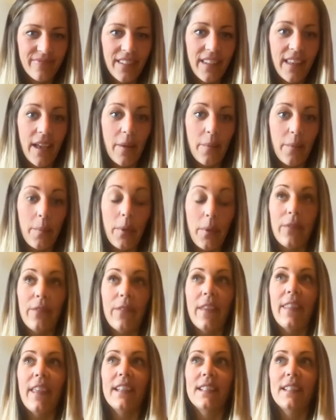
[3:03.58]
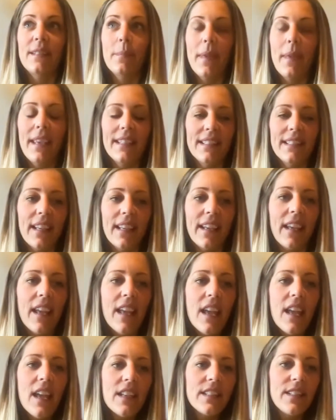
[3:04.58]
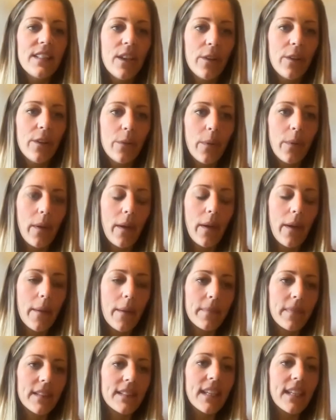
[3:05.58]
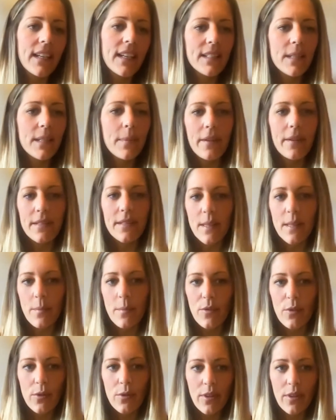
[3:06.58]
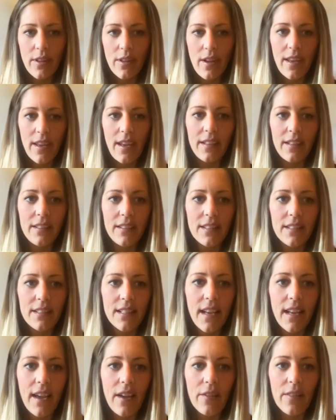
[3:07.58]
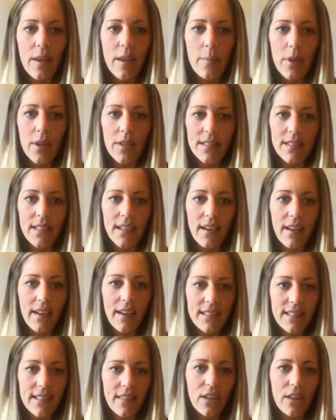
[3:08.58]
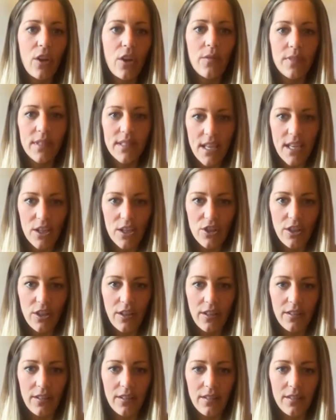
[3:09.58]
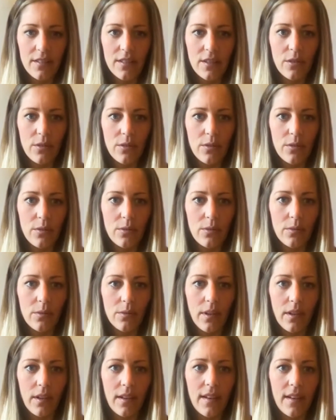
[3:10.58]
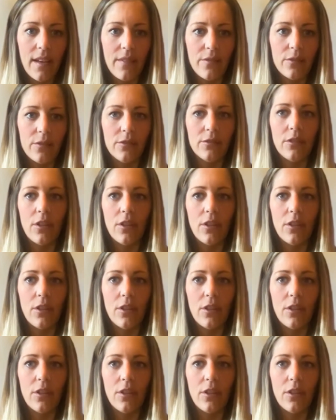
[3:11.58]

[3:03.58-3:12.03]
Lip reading: Yeah, perfect. That's amazing. So tell us about some of your clients and how they're personalizing the conversation to a level